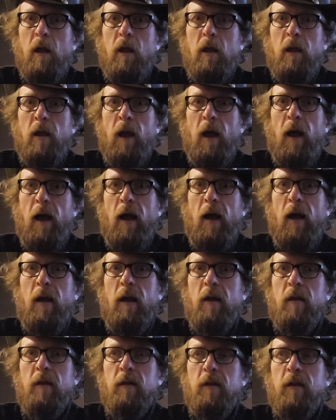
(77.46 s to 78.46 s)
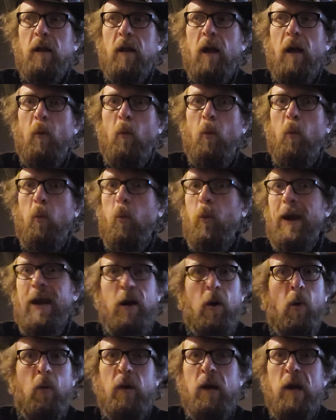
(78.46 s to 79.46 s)
Because we
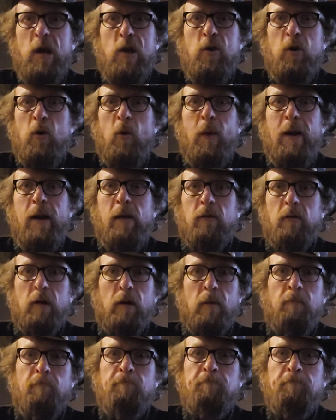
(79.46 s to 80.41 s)
don't need you either.